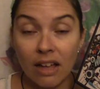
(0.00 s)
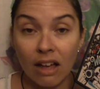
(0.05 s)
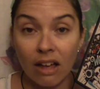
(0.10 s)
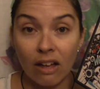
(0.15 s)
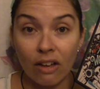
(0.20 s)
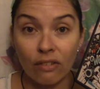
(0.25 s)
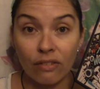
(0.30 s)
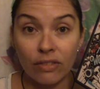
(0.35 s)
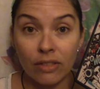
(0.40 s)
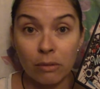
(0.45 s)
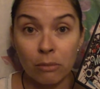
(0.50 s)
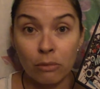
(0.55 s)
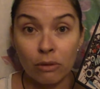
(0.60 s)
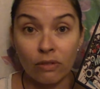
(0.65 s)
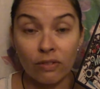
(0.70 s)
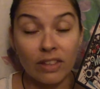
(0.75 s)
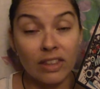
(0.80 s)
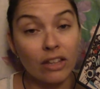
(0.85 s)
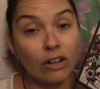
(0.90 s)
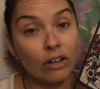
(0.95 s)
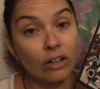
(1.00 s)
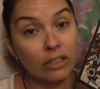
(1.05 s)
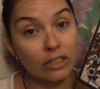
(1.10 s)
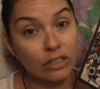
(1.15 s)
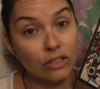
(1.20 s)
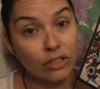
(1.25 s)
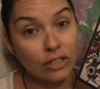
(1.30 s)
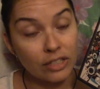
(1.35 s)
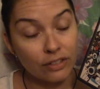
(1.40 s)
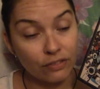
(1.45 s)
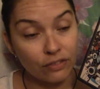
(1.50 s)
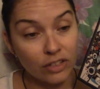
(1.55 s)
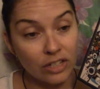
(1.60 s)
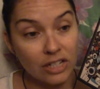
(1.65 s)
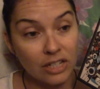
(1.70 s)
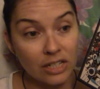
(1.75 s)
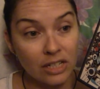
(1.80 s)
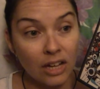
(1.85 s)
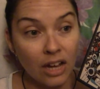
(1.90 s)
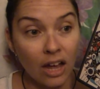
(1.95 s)
of the movie that are a little
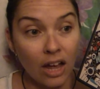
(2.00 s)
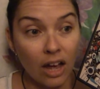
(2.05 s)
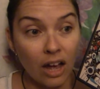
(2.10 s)
different.